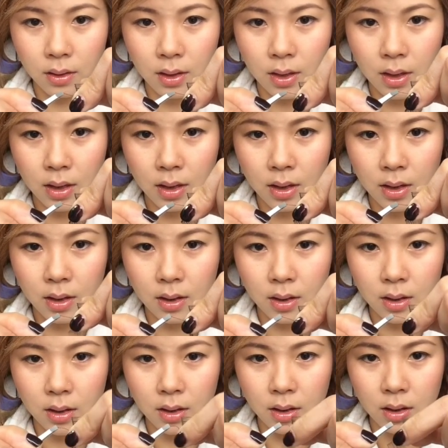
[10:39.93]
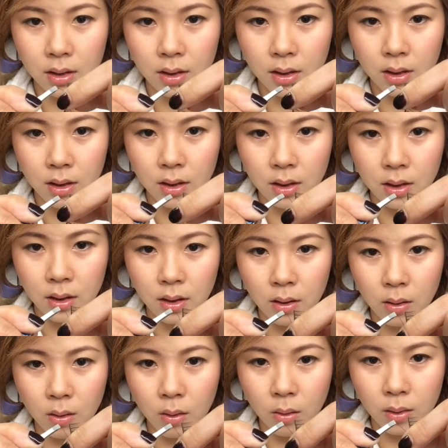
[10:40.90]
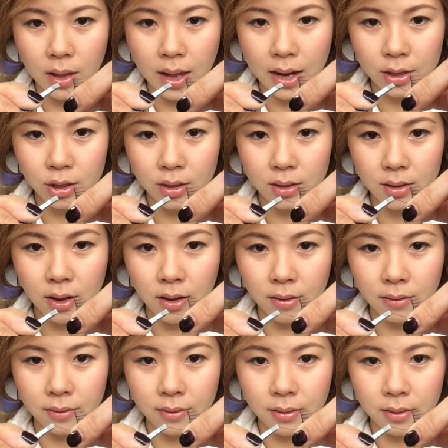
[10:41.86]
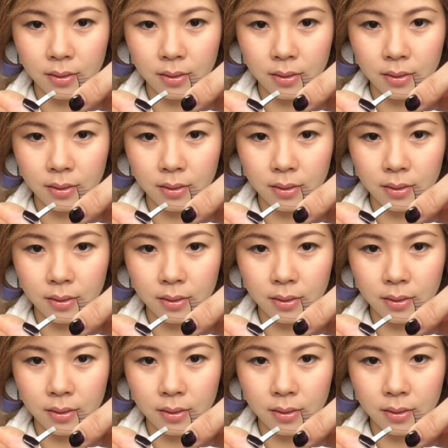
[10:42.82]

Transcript: the whole lashes off.